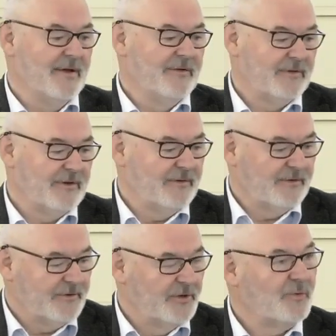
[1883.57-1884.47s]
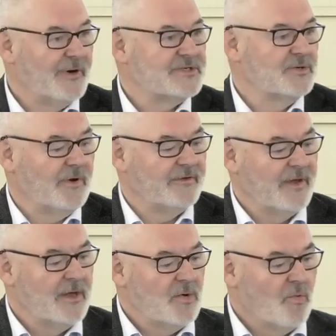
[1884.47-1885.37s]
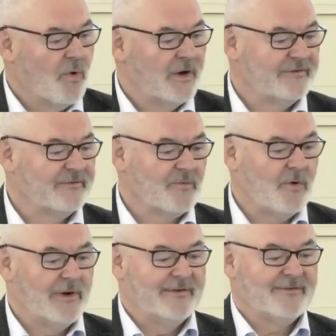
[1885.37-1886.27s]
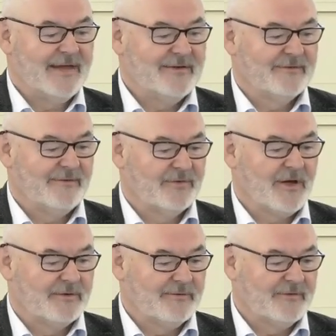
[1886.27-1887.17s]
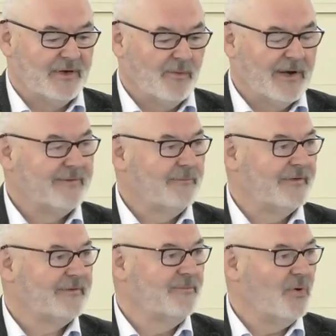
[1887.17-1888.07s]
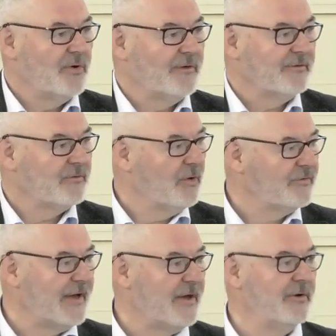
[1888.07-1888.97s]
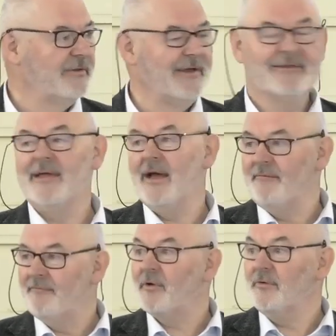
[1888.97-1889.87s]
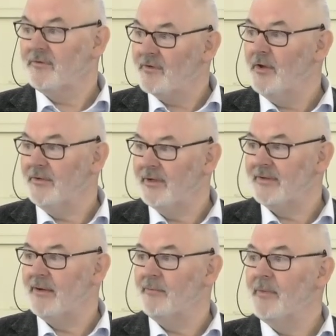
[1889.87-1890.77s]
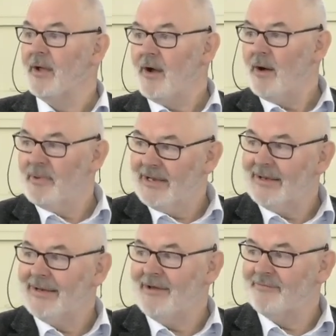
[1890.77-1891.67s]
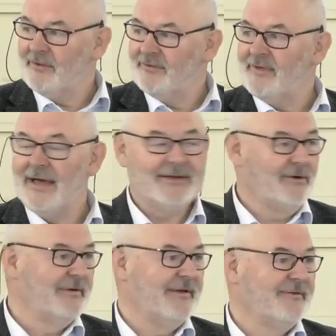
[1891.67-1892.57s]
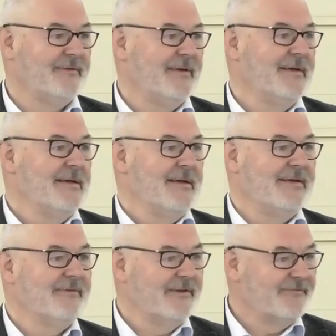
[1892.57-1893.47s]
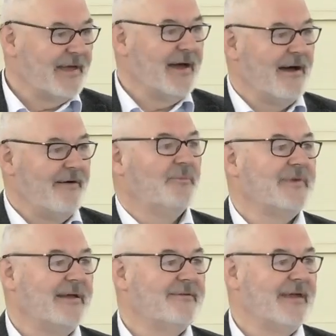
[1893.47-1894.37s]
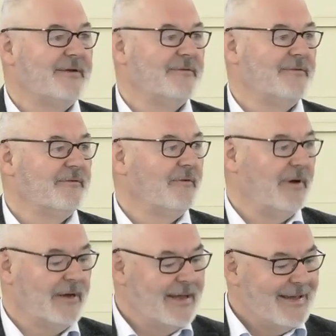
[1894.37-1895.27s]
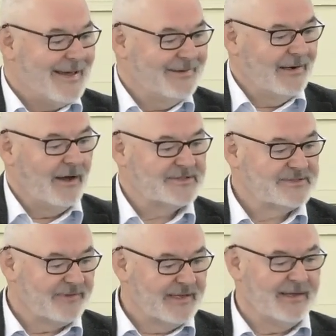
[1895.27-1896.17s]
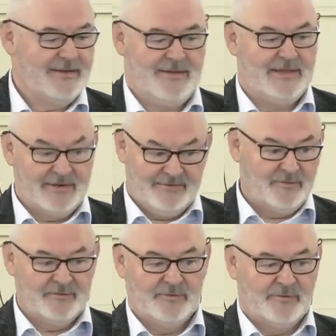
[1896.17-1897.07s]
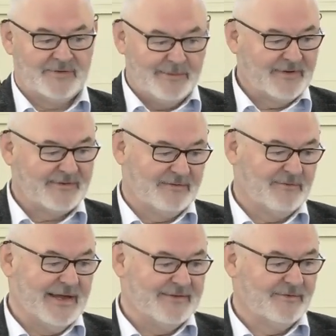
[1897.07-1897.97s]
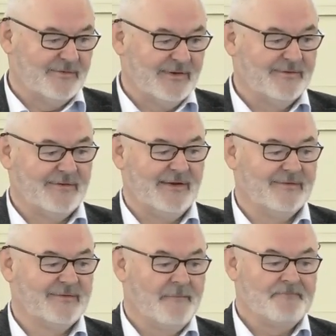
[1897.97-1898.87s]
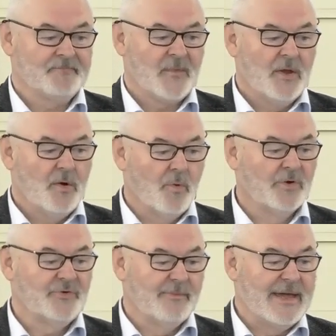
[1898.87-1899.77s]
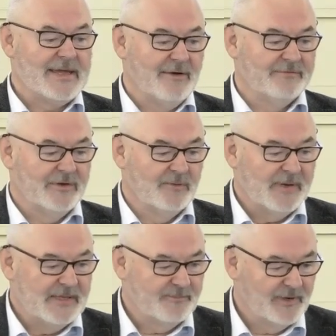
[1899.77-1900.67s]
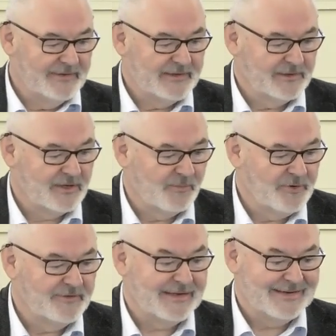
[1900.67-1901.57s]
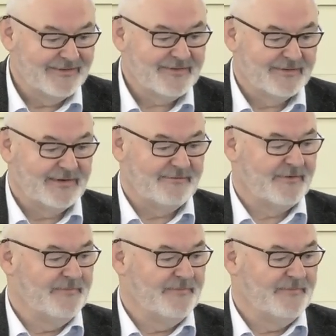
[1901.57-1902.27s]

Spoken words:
So the third question was, what is the role and status of the countries in the Western Balkans? Of course, I heard that they are concerned that they are being left aside on this, even if they have obtained status and so on. And the last thing that is also to some extent related to this is, what do you make of the European Political Community Initiative?